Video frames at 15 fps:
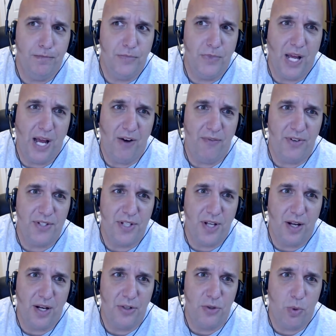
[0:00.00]
the Alpha
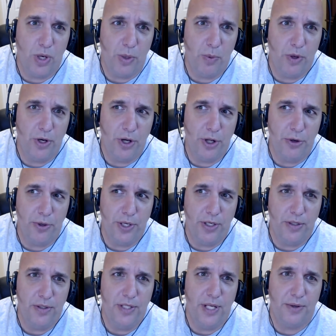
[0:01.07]
Sonic 2100,
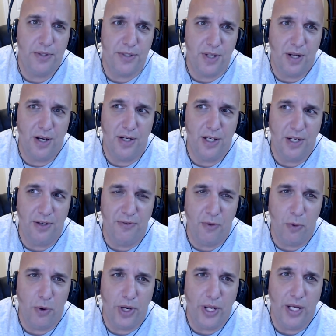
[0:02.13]
Delta Sonic
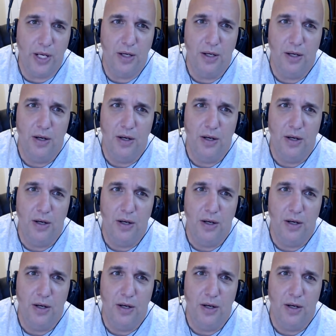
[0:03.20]
D40,